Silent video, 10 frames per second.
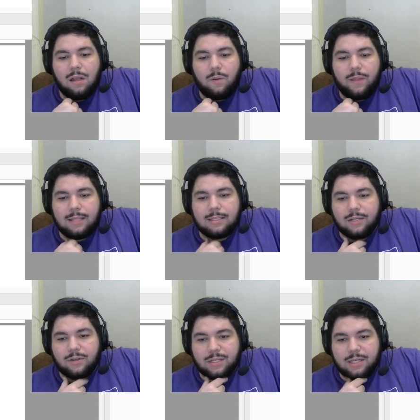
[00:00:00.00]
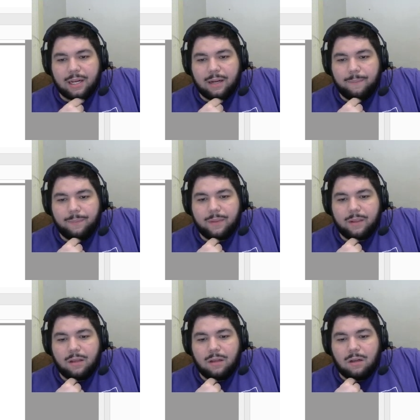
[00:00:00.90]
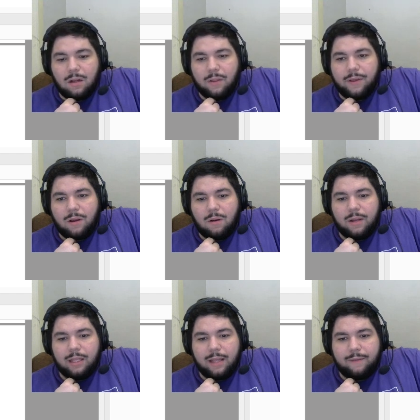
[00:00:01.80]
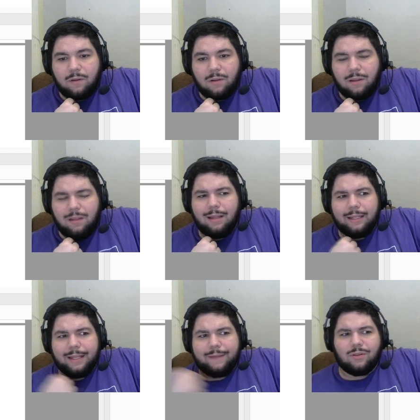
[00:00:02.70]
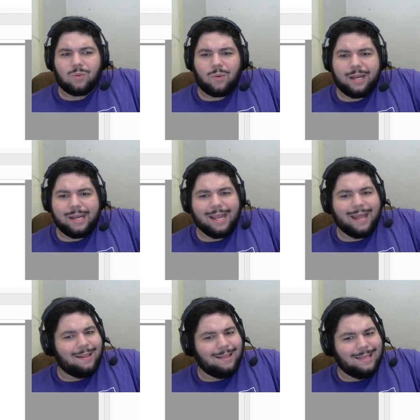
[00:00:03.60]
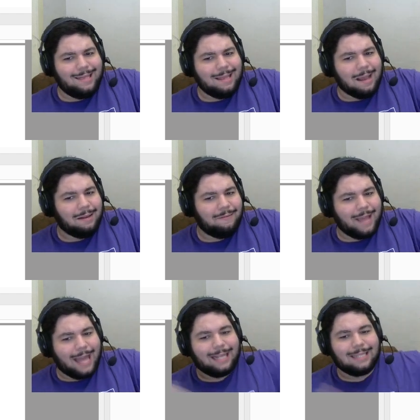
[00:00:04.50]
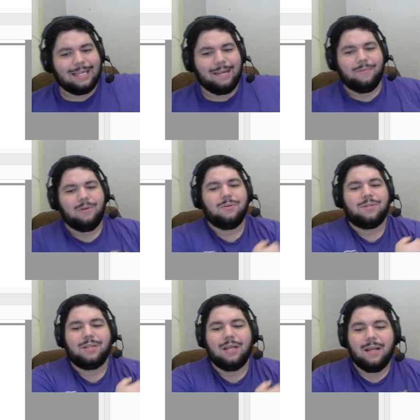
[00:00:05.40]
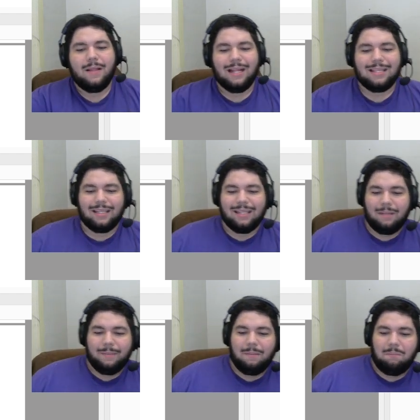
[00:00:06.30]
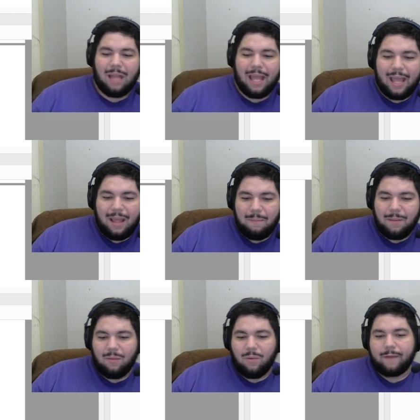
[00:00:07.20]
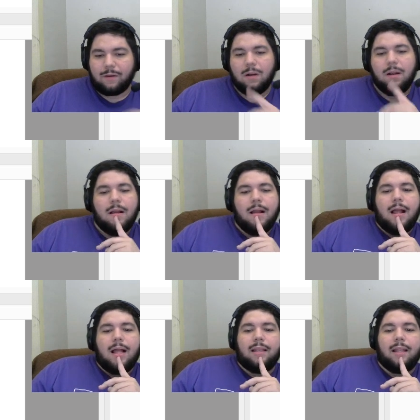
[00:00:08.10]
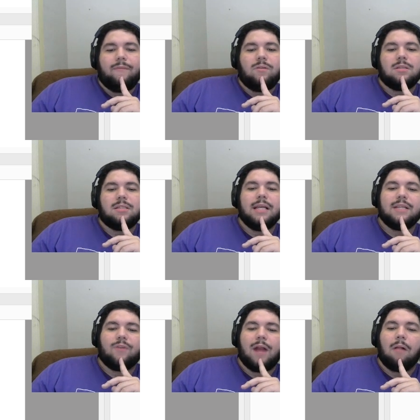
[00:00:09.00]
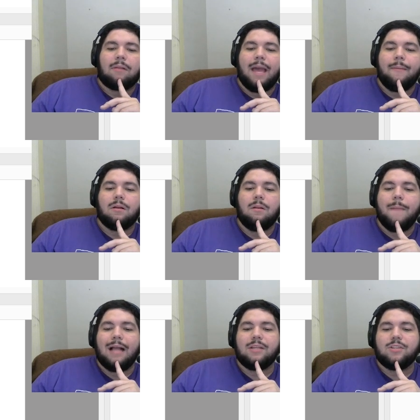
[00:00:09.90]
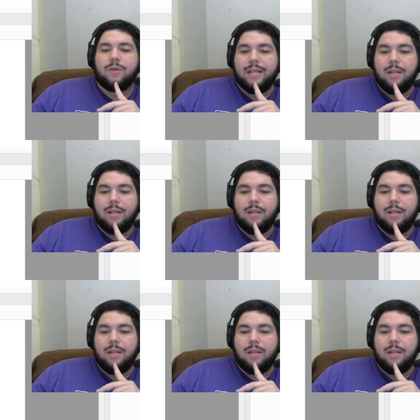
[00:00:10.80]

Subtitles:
Well, that's interesting. Although at level 20 and none of that gets any boosts, that's a little bit bleh, but whatever. Level 6 for Alchemical Mastery.